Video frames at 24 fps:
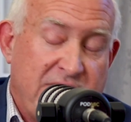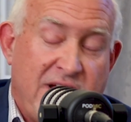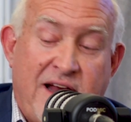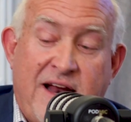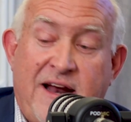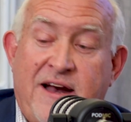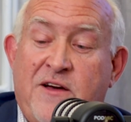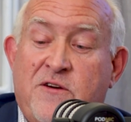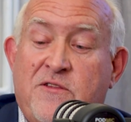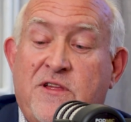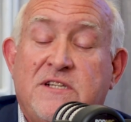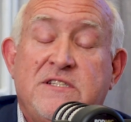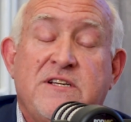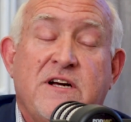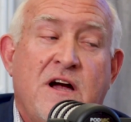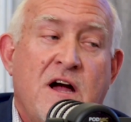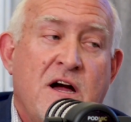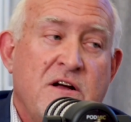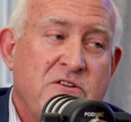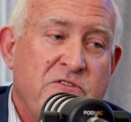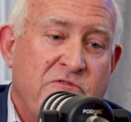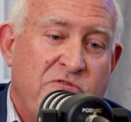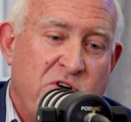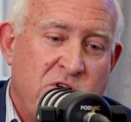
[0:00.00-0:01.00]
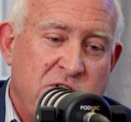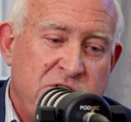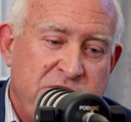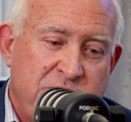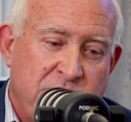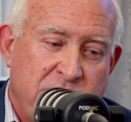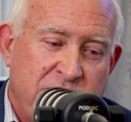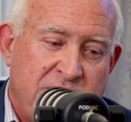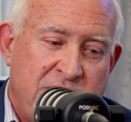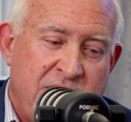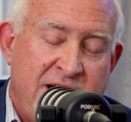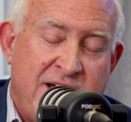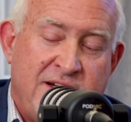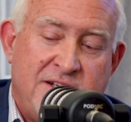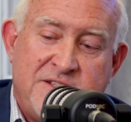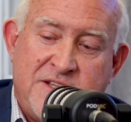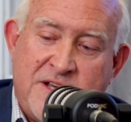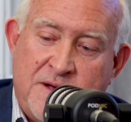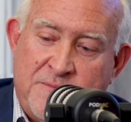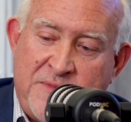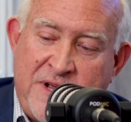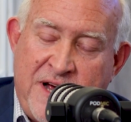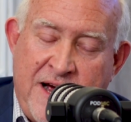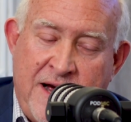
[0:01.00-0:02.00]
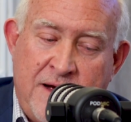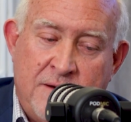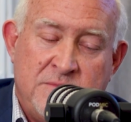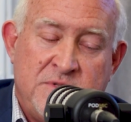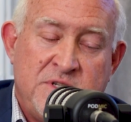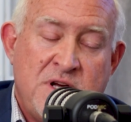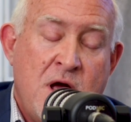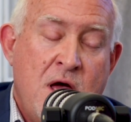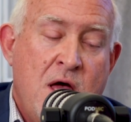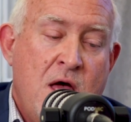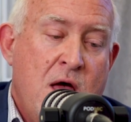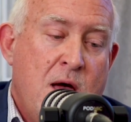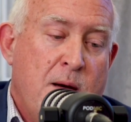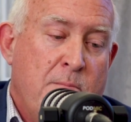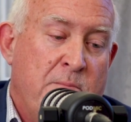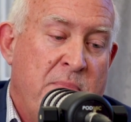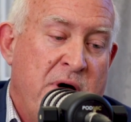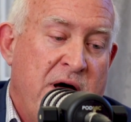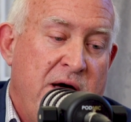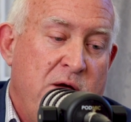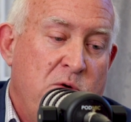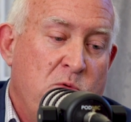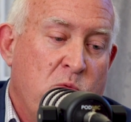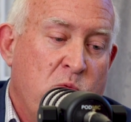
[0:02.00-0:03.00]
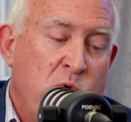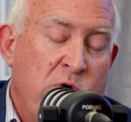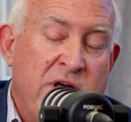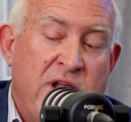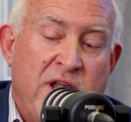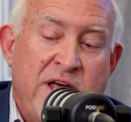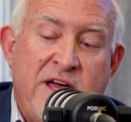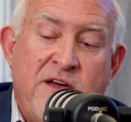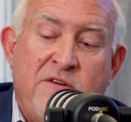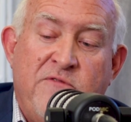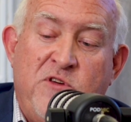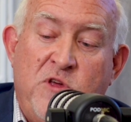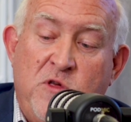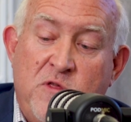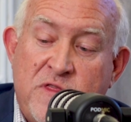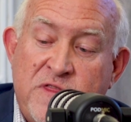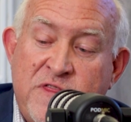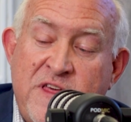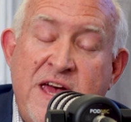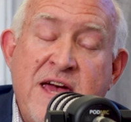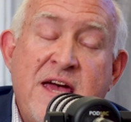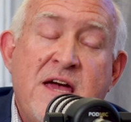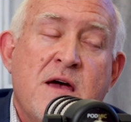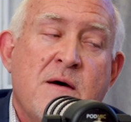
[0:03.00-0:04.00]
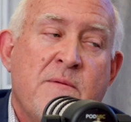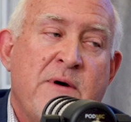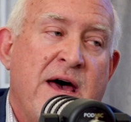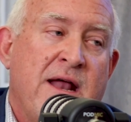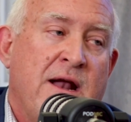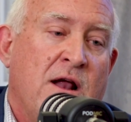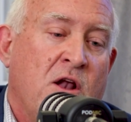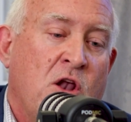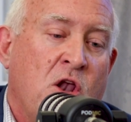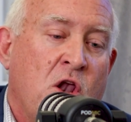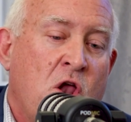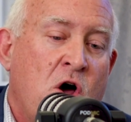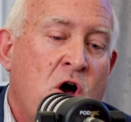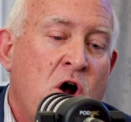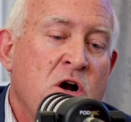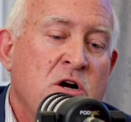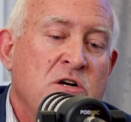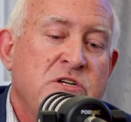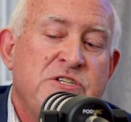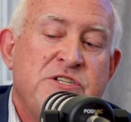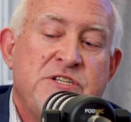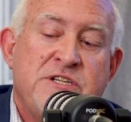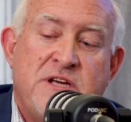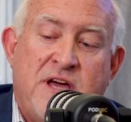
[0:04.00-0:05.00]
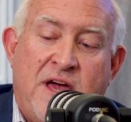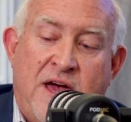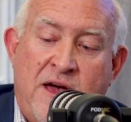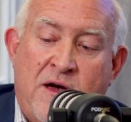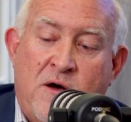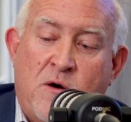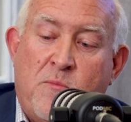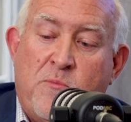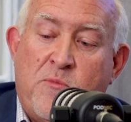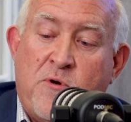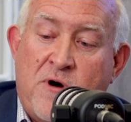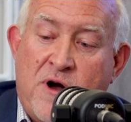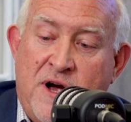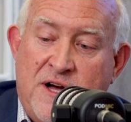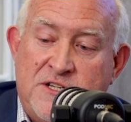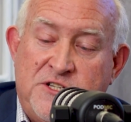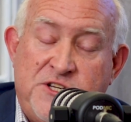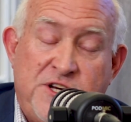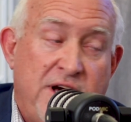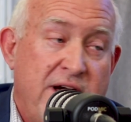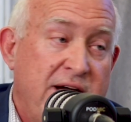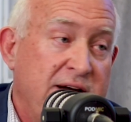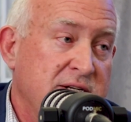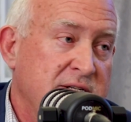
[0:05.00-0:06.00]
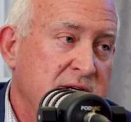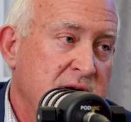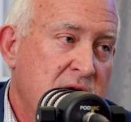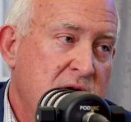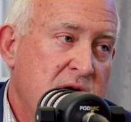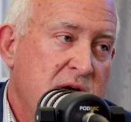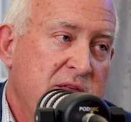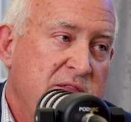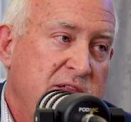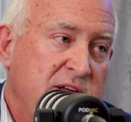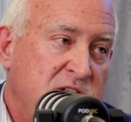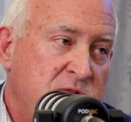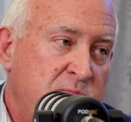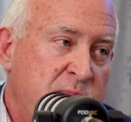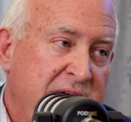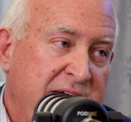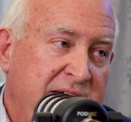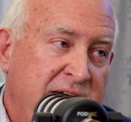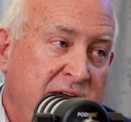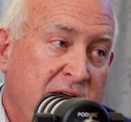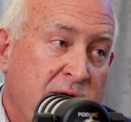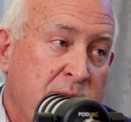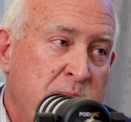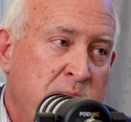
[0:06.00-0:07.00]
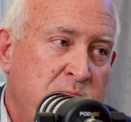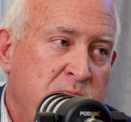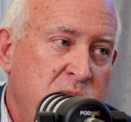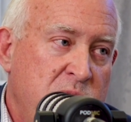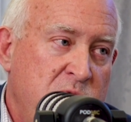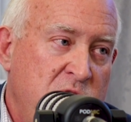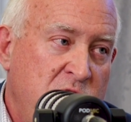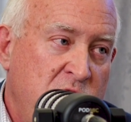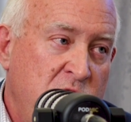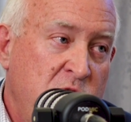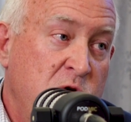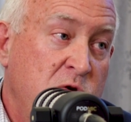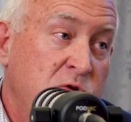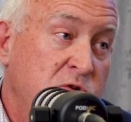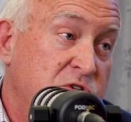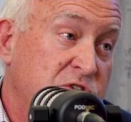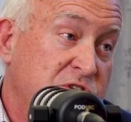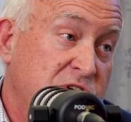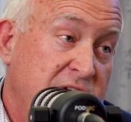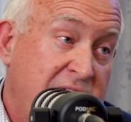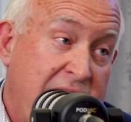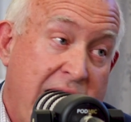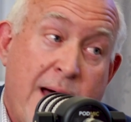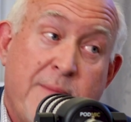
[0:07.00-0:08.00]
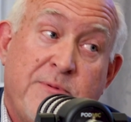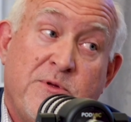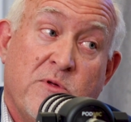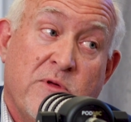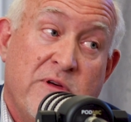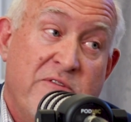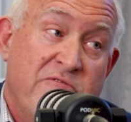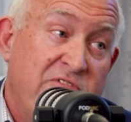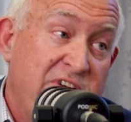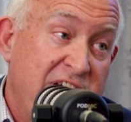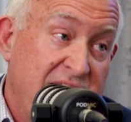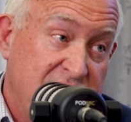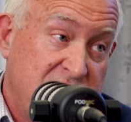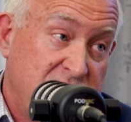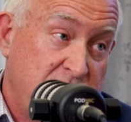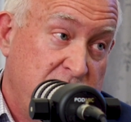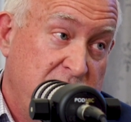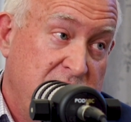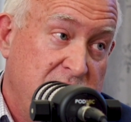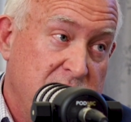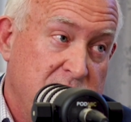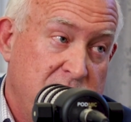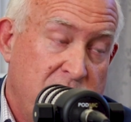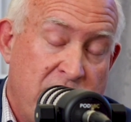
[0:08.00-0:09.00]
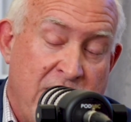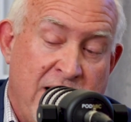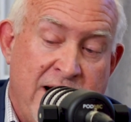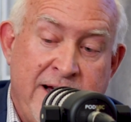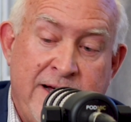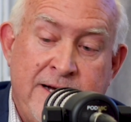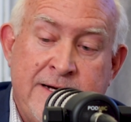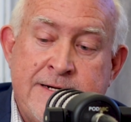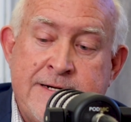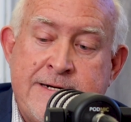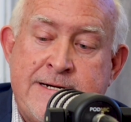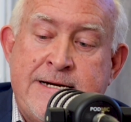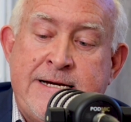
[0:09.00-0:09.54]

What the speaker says: And I know that's a controversial thing sometimes, but really if you think about a large-scale project that's making a huge capital investment, right?